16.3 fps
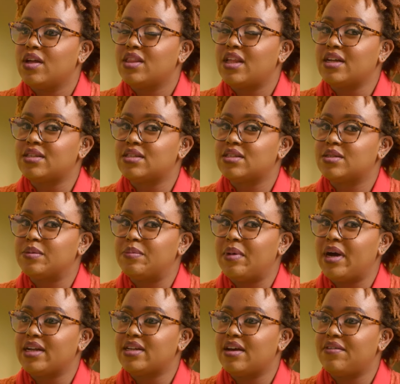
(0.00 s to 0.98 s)
That's
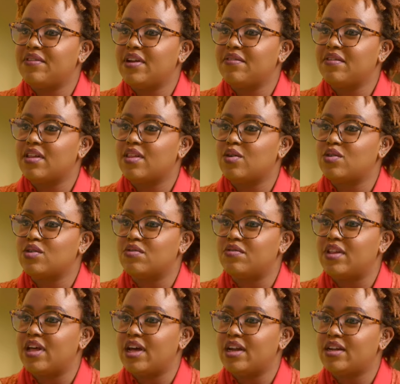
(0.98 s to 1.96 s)
smart. I've never thought
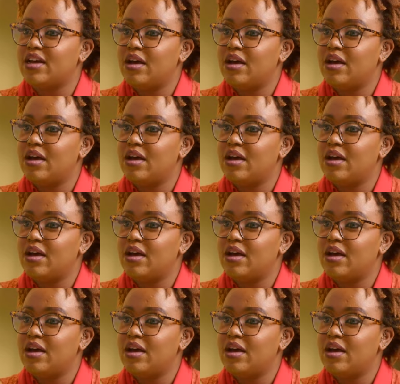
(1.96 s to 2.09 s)
of that.